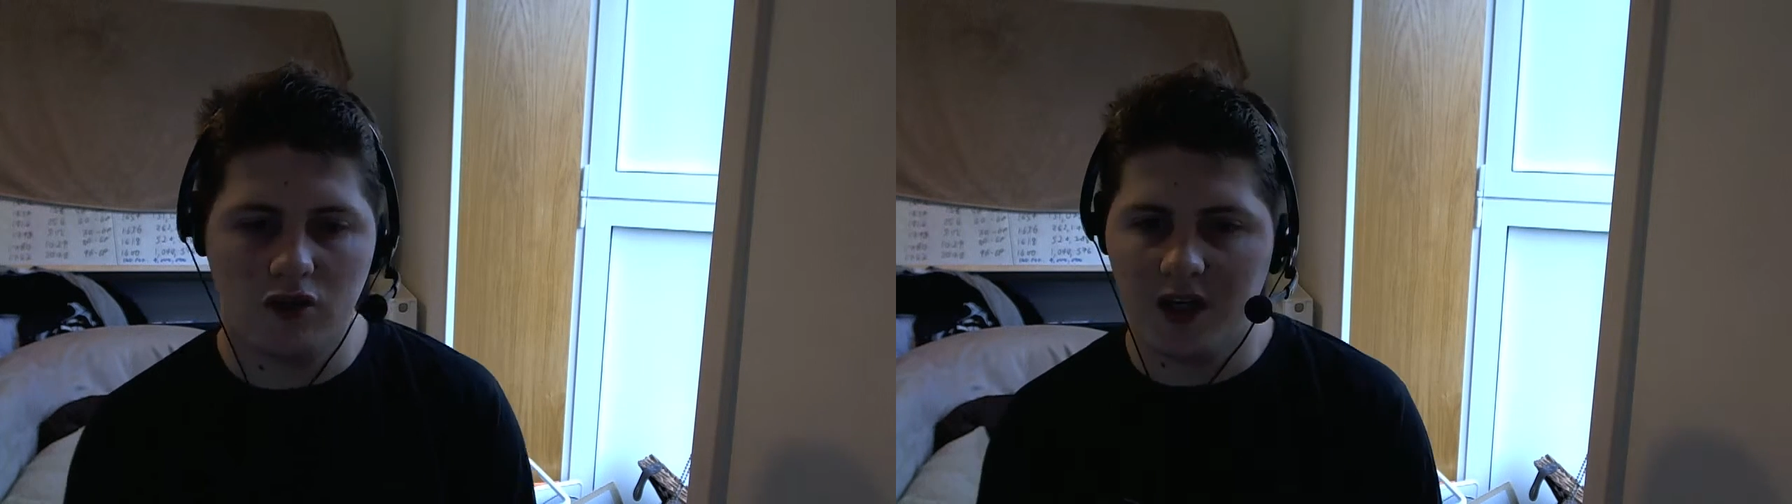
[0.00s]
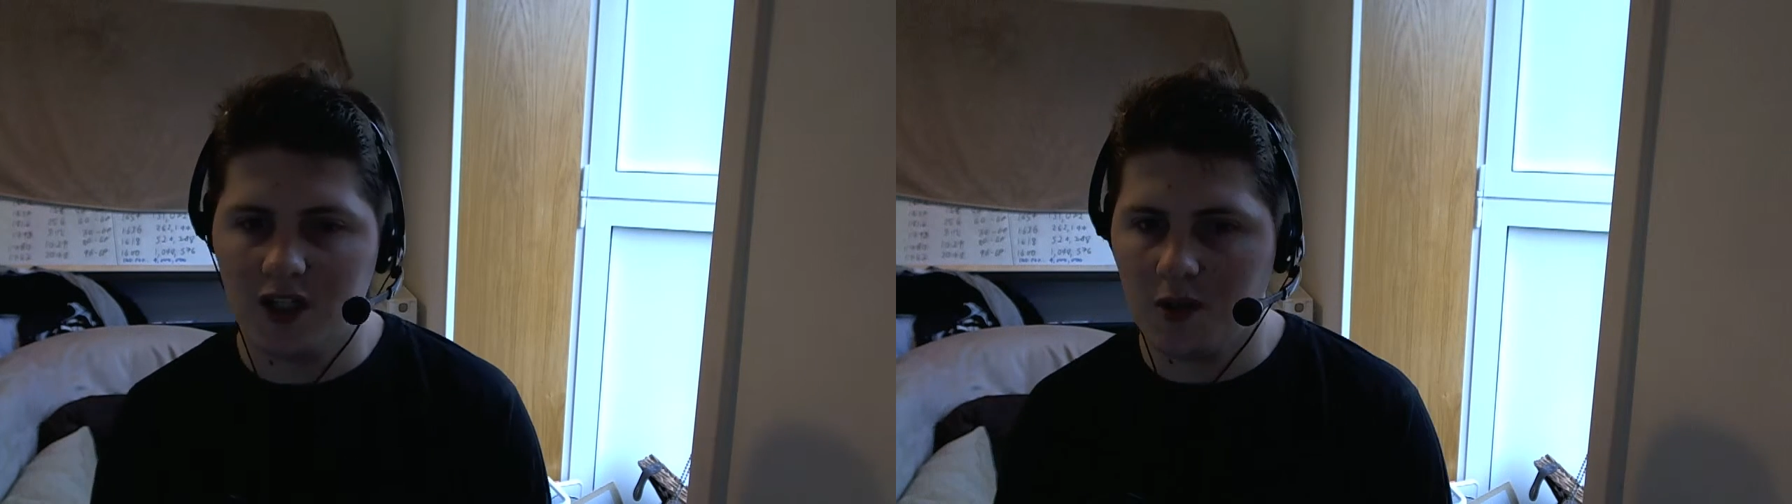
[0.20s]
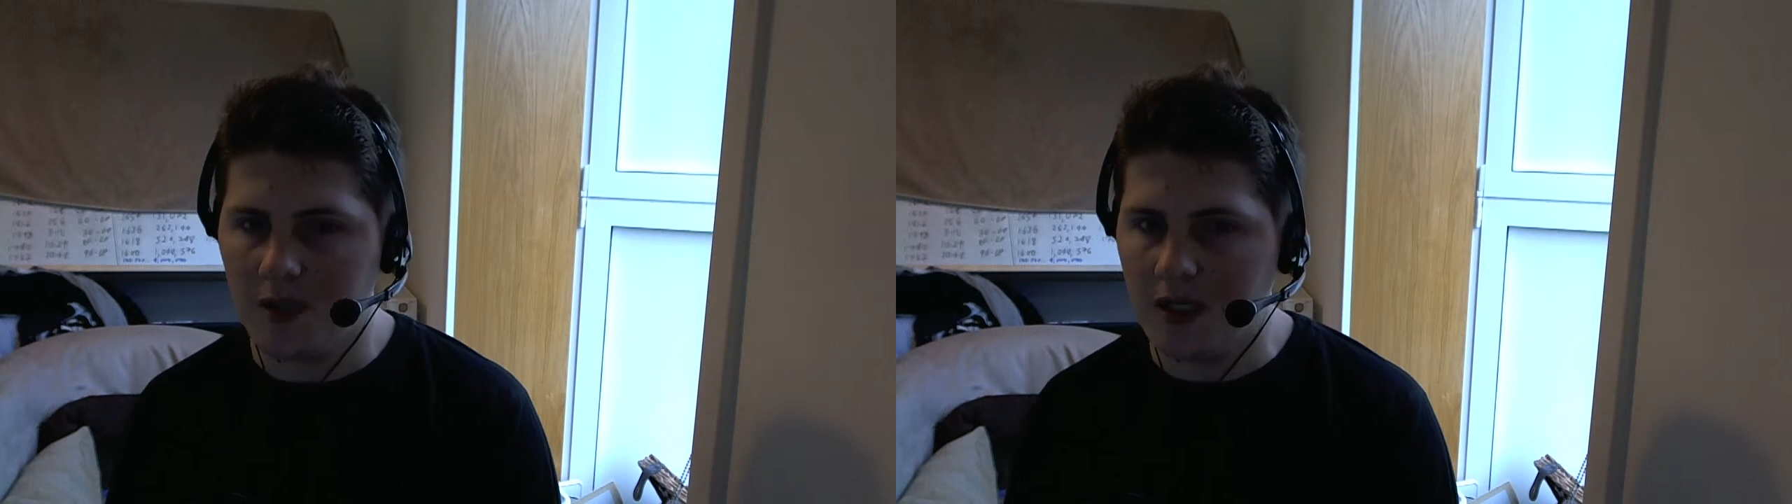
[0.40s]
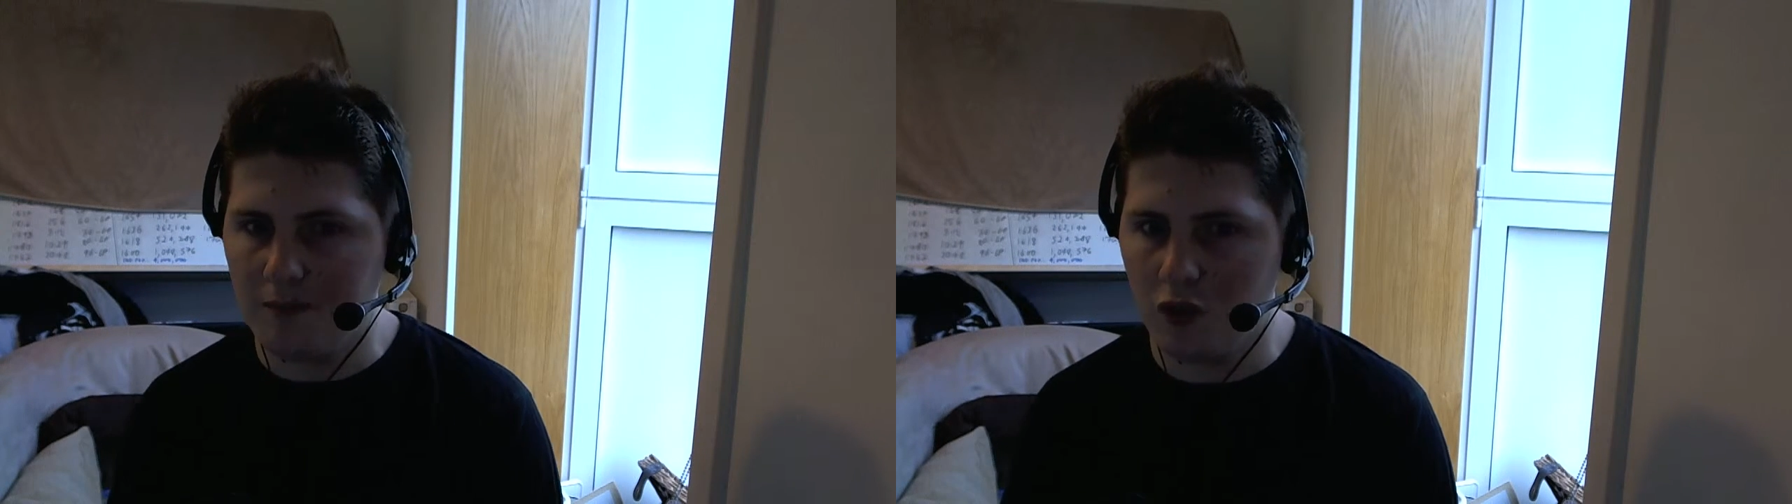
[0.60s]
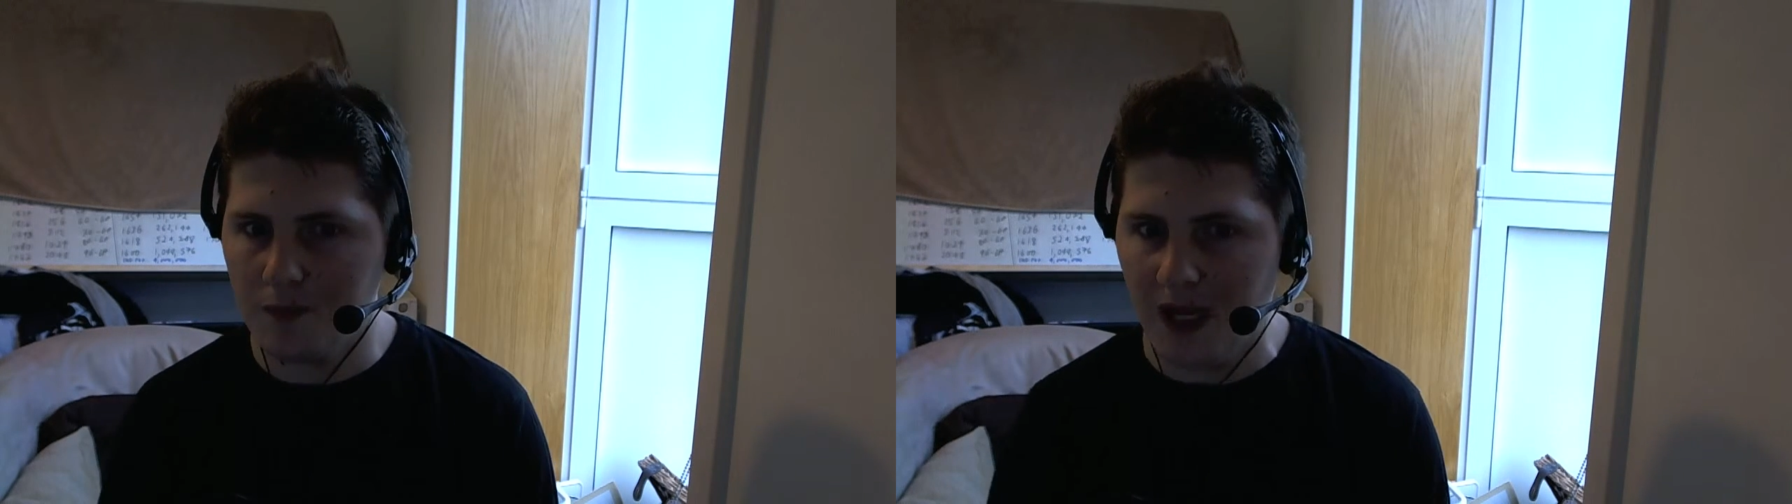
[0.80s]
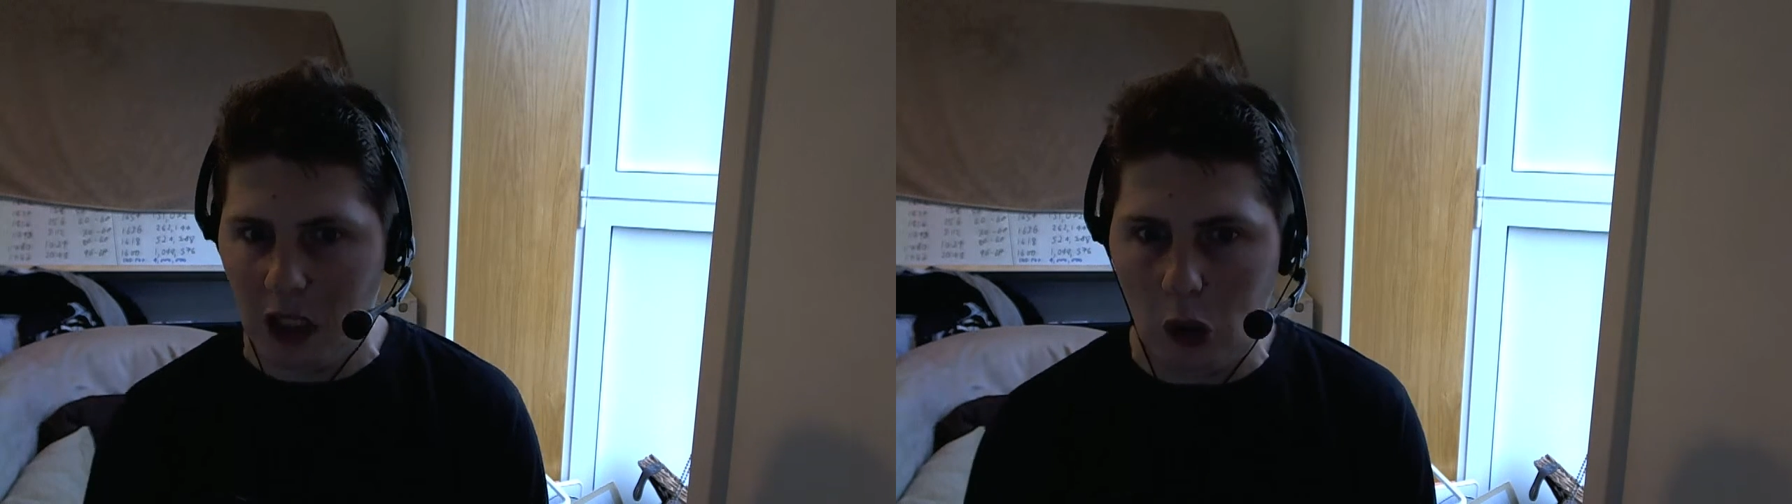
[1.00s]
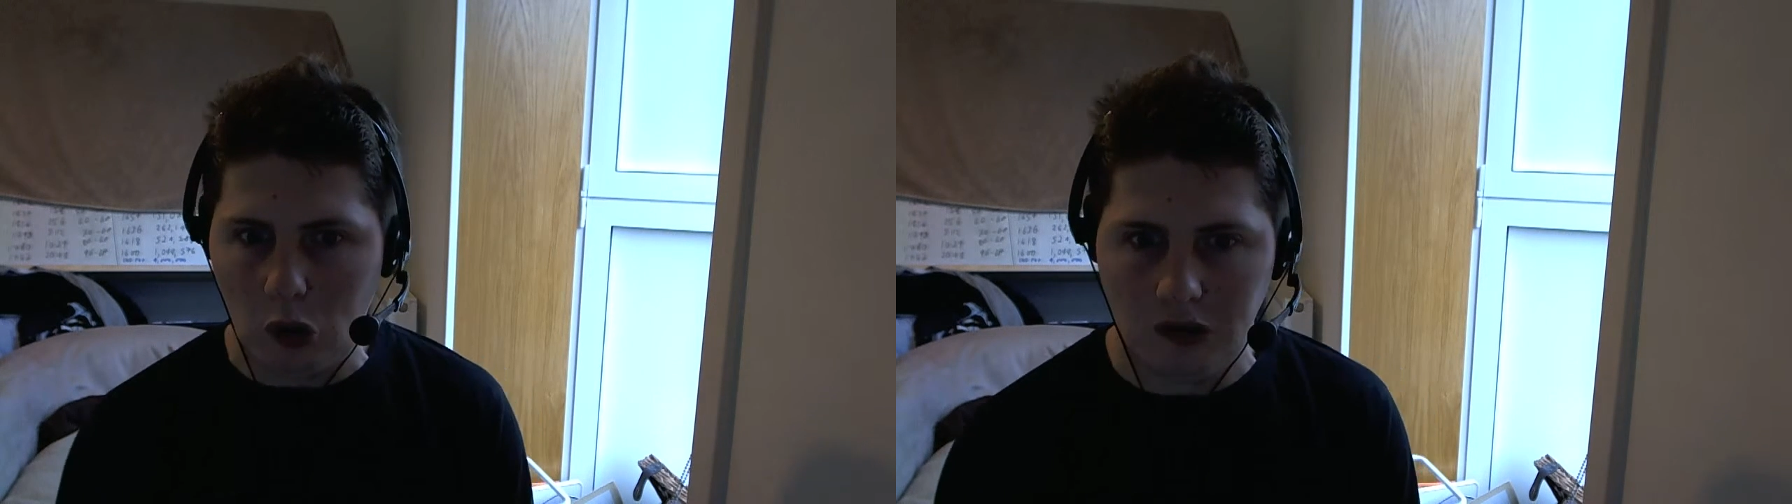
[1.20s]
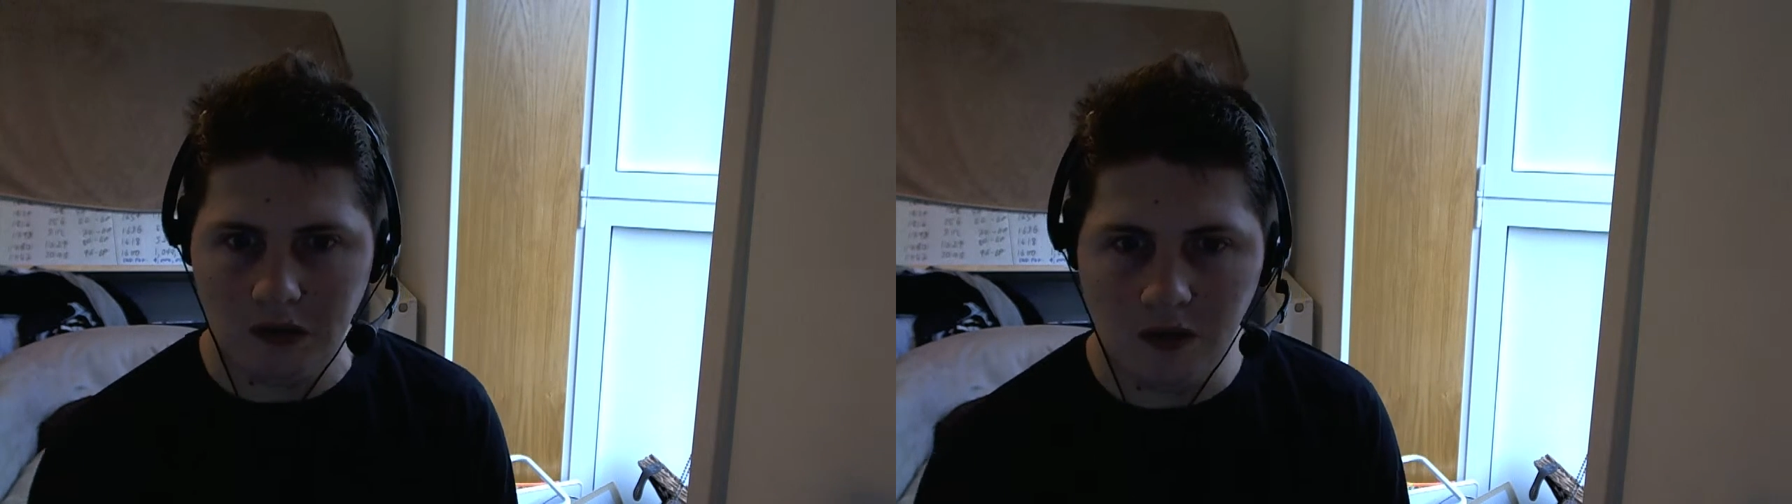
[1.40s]
ready to be put back
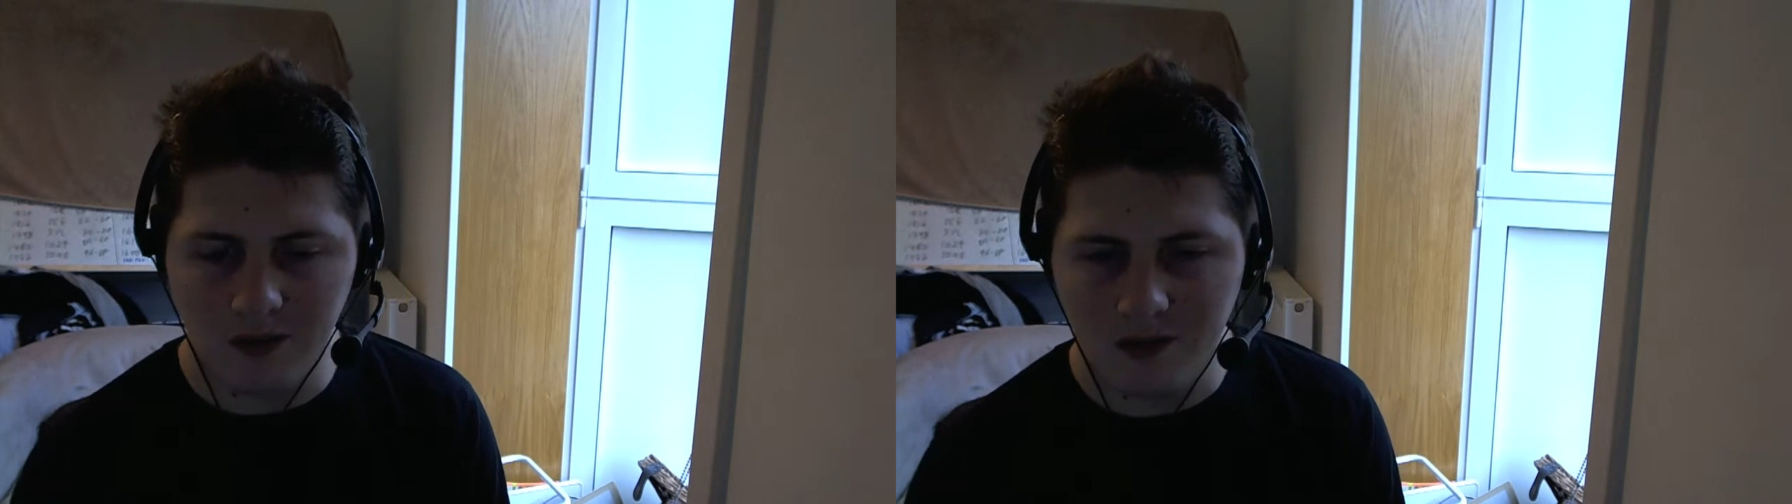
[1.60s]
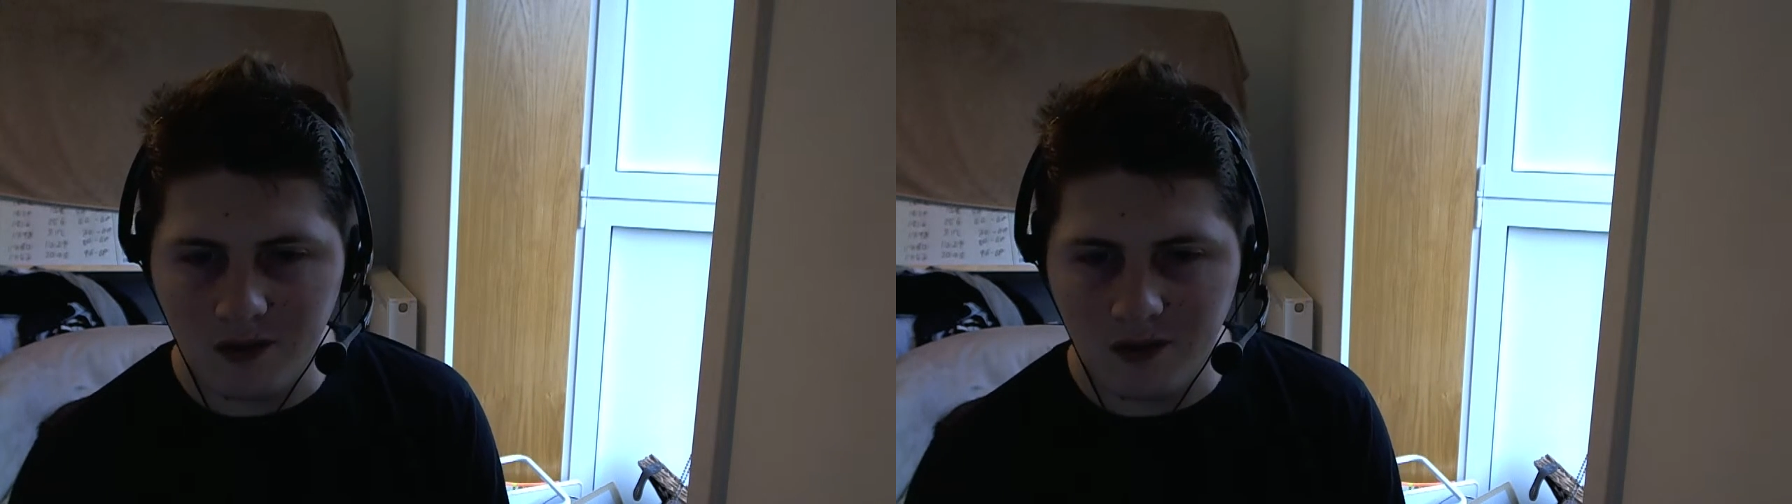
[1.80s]
on